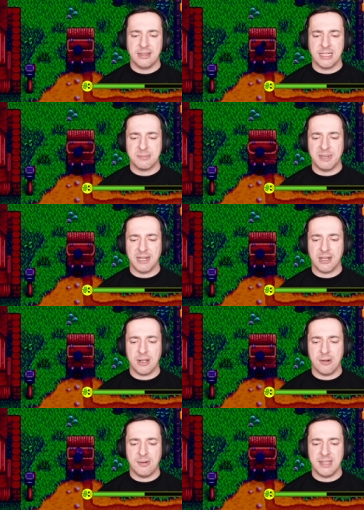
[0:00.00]
this bit of
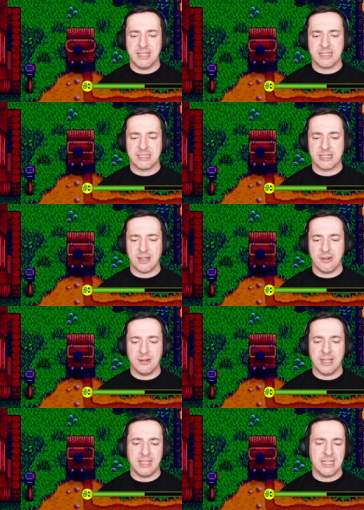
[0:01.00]
coal, and this
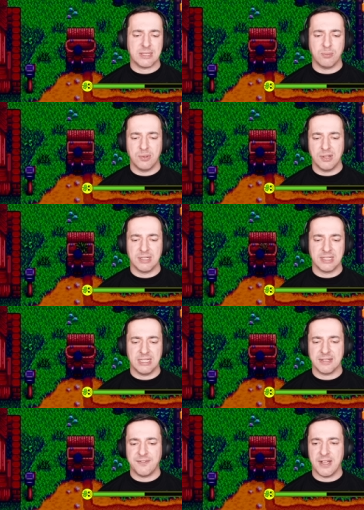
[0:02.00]
stone, and this wood,
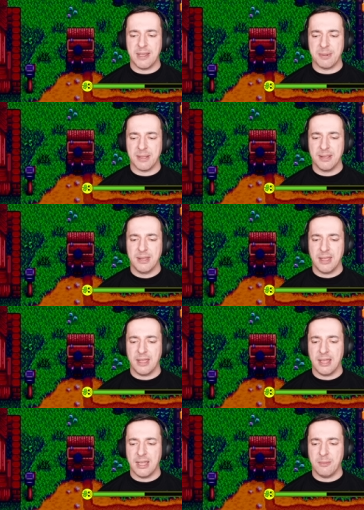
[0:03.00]
and this fiber.
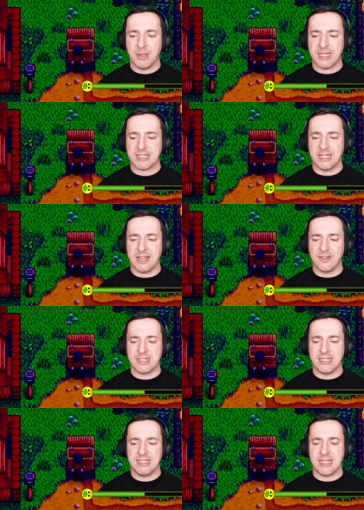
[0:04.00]
Uh, and what that's going to give
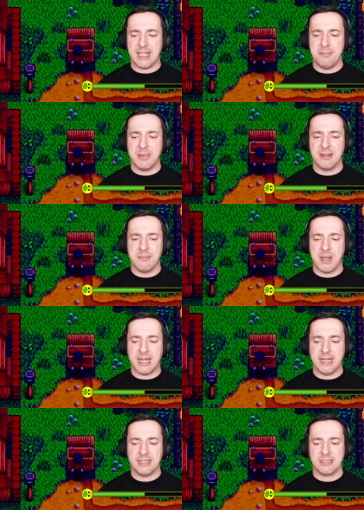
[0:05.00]
us is a bit of
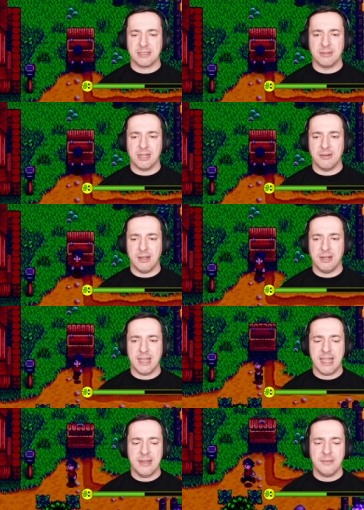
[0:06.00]
money. So we'll go
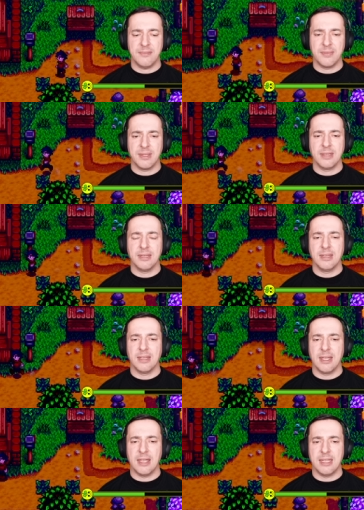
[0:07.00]
okay
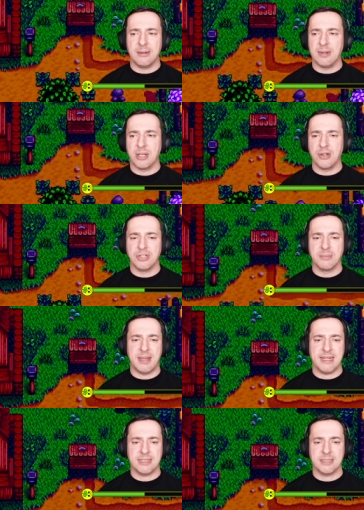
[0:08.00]
and then we'll go to
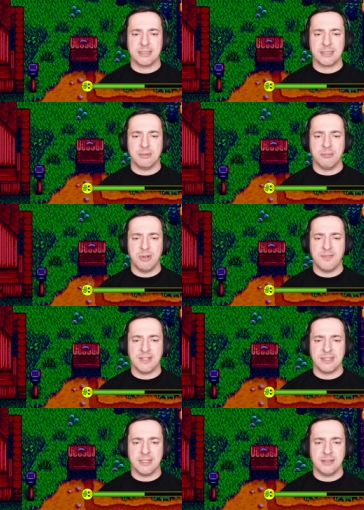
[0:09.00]
bed. So we are
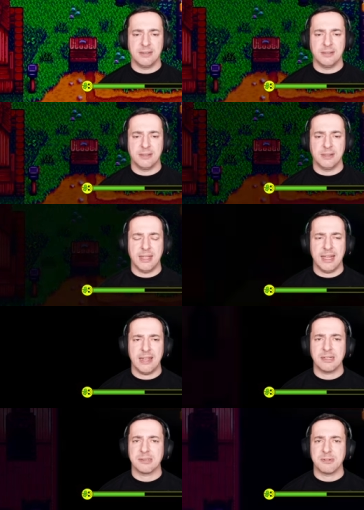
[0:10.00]
moving to the
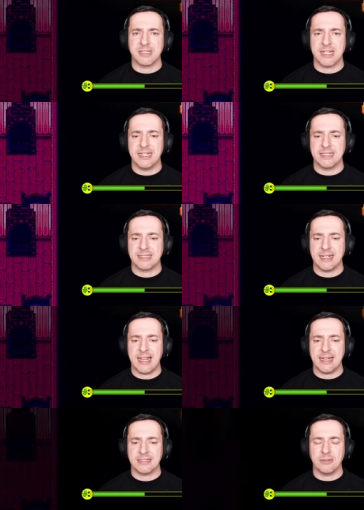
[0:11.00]
house, press A to
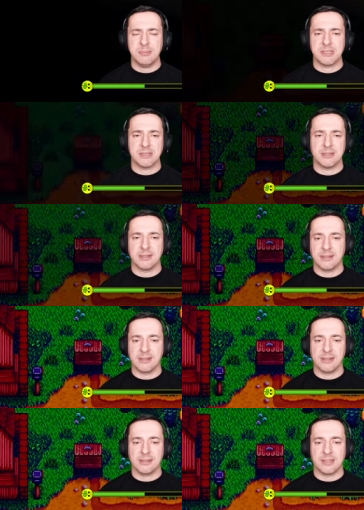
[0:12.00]
select. Whoops,
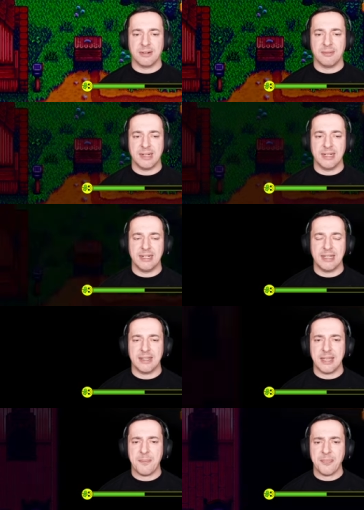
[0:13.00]
sorry, I went in and
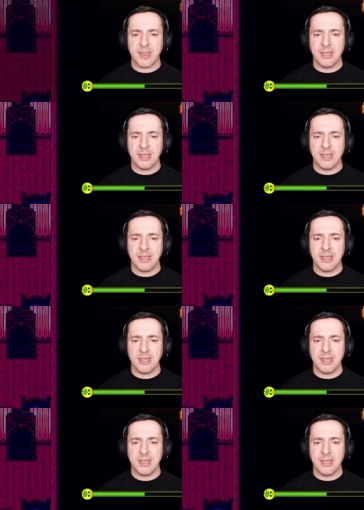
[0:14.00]
out there.